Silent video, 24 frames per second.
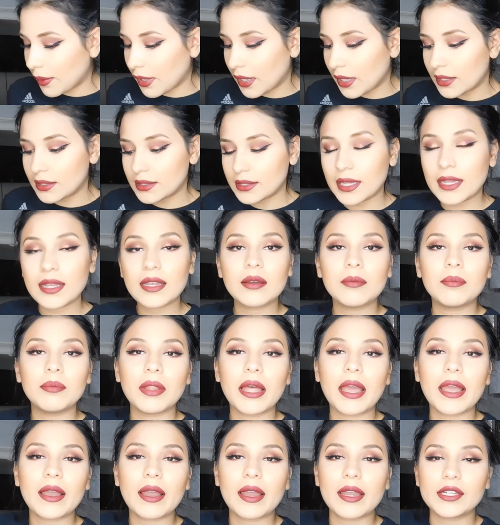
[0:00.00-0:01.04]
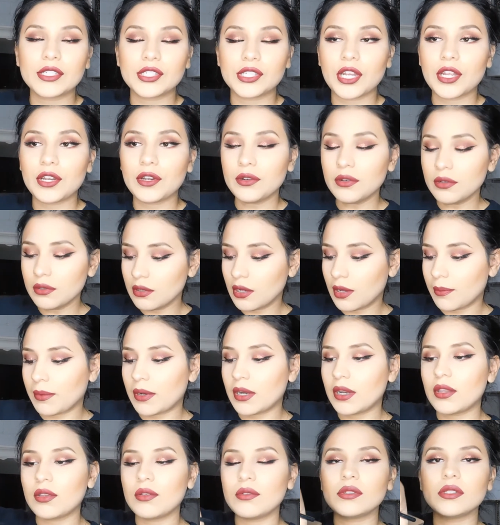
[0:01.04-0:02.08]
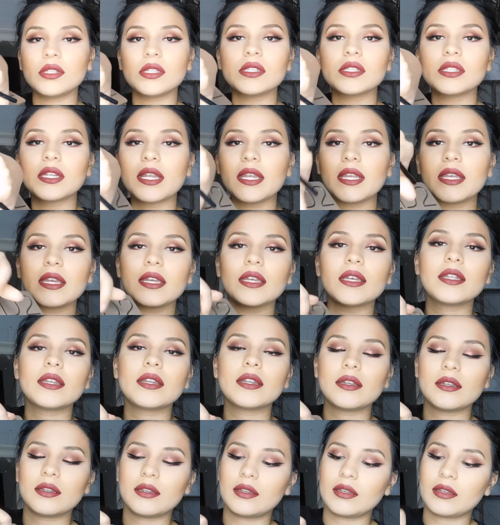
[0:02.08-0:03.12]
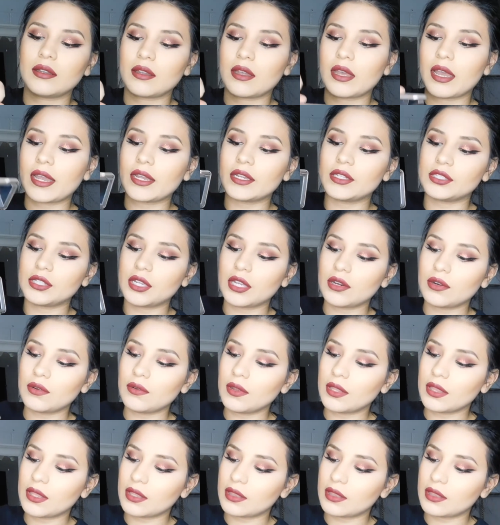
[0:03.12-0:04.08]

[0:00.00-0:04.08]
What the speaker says: going to take a black eyeshadow. I'm going to use this Naked eyeshadow, and